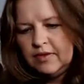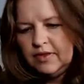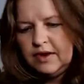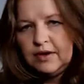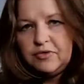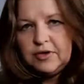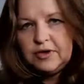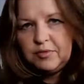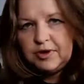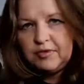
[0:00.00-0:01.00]
Then as you get
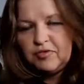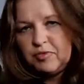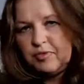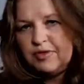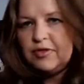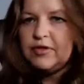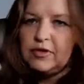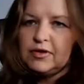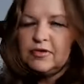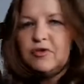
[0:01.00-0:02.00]
more comfortable with it, then
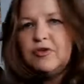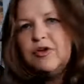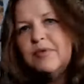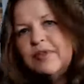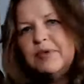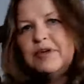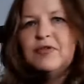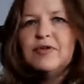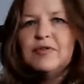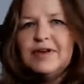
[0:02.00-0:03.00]
you can throw your rhythm
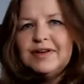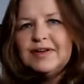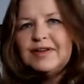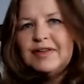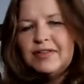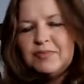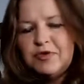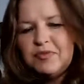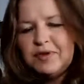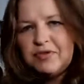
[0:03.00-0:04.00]
into it, right? Get the
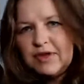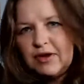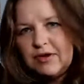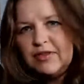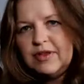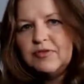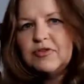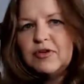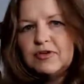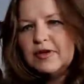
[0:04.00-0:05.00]
movements down and then
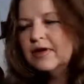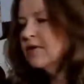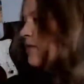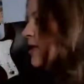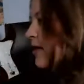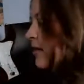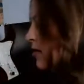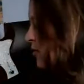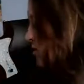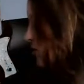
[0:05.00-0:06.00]
start to add
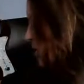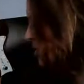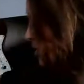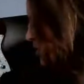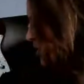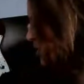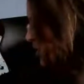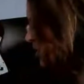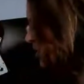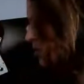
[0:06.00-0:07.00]
that rhythm.
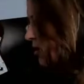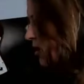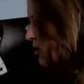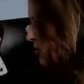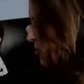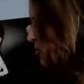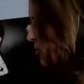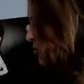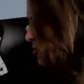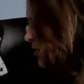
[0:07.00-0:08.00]
All right, so
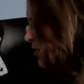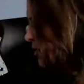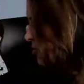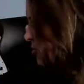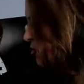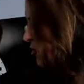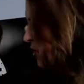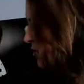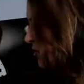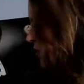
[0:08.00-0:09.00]
let's play that turnaround to